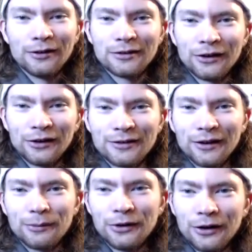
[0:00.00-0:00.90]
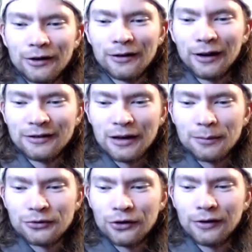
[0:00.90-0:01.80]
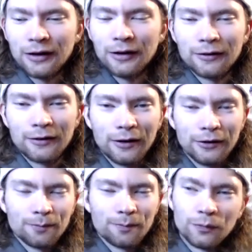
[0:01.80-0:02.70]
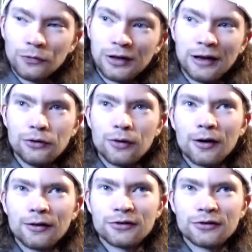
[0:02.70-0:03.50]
So it's gonna be a nice episode to get you on.